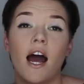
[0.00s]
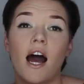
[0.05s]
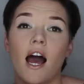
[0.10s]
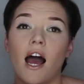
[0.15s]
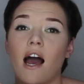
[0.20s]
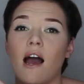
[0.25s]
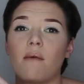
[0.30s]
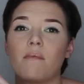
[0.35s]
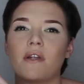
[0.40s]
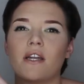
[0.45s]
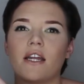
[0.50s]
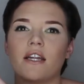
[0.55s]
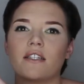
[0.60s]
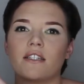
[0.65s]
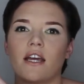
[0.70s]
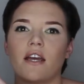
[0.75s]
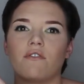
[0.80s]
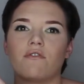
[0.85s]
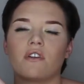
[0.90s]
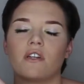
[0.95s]
Harmon and
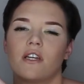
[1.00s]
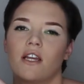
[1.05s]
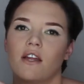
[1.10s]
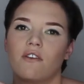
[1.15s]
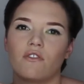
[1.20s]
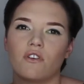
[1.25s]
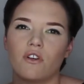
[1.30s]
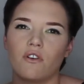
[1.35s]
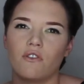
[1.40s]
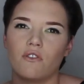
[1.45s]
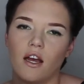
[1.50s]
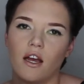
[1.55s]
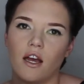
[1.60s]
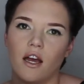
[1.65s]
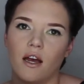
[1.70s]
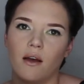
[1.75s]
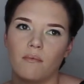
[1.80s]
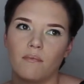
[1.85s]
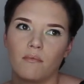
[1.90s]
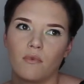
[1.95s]
David never
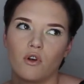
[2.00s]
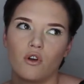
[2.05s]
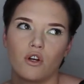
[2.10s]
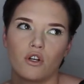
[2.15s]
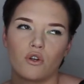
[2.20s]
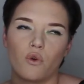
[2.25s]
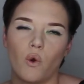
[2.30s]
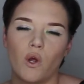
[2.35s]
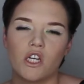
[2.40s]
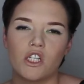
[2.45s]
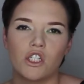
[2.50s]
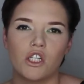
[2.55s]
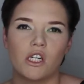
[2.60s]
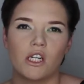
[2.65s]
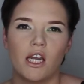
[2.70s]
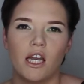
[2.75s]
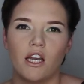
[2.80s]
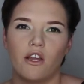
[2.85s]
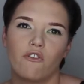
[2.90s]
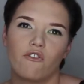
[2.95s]
um, got
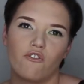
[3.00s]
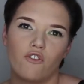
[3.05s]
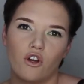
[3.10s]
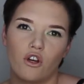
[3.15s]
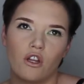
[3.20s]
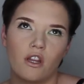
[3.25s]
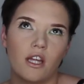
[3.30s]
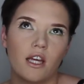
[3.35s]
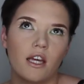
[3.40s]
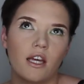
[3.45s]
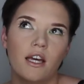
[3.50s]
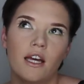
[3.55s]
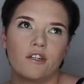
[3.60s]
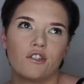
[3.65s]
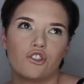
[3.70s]
questioned any further.